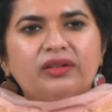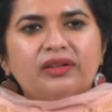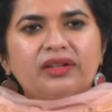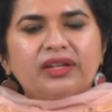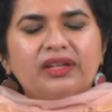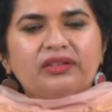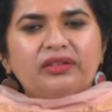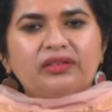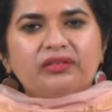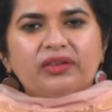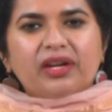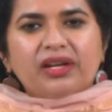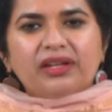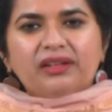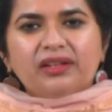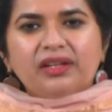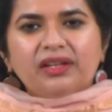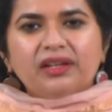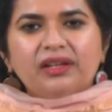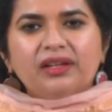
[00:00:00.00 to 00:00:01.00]
creative
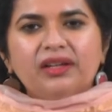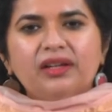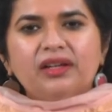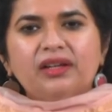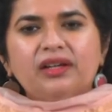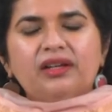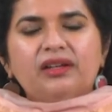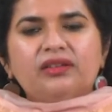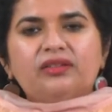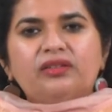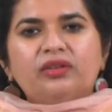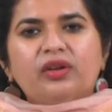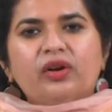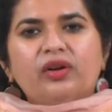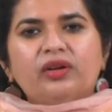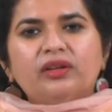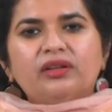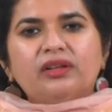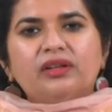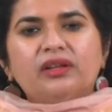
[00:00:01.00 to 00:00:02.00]
writing, it is
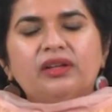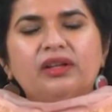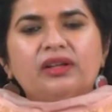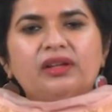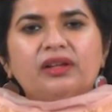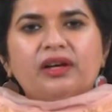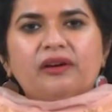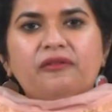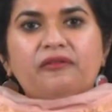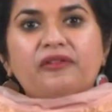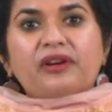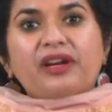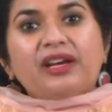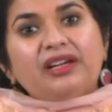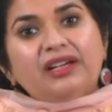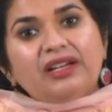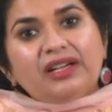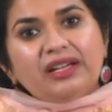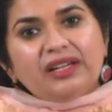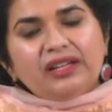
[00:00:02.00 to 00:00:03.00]
not a
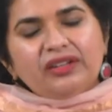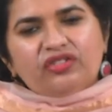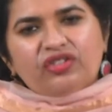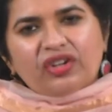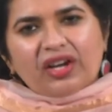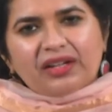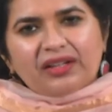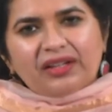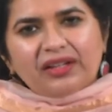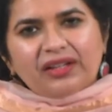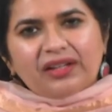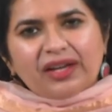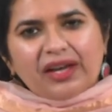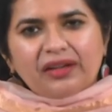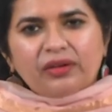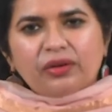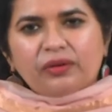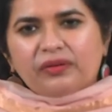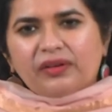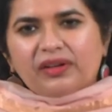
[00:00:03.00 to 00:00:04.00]
friendly chatty
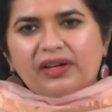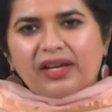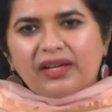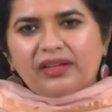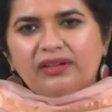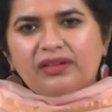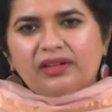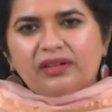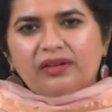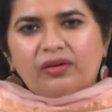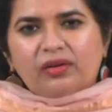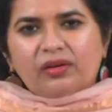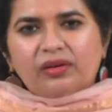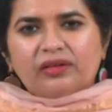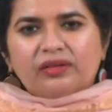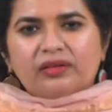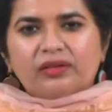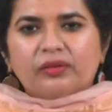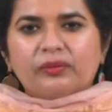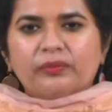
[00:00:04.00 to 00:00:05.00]
kind of a writing
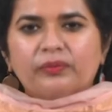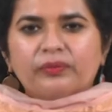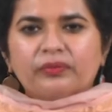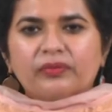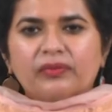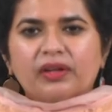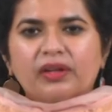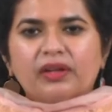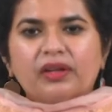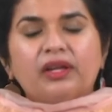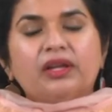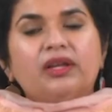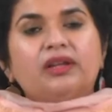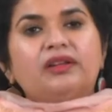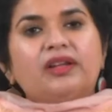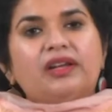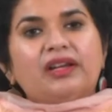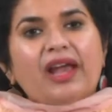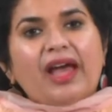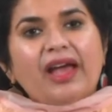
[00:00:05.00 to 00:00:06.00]
also.
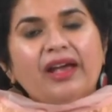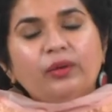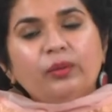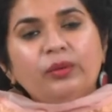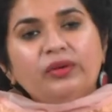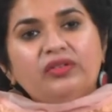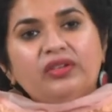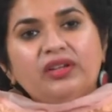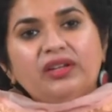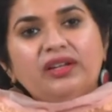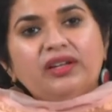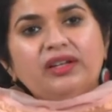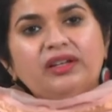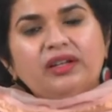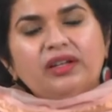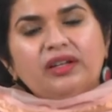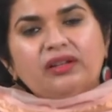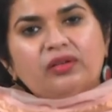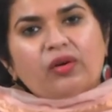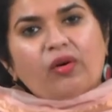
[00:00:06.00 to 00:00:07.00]
The language
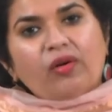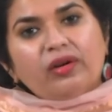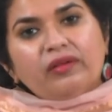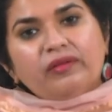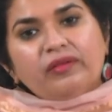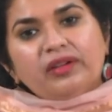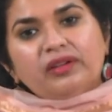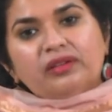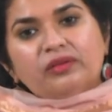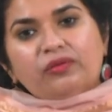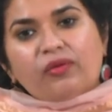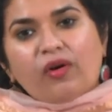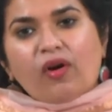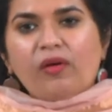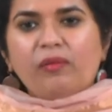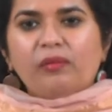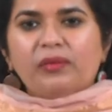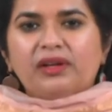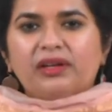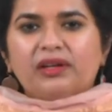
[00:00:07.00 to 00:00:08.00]
here is always
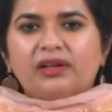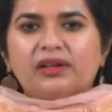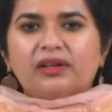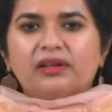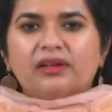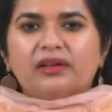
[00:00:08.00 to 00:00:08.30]
formal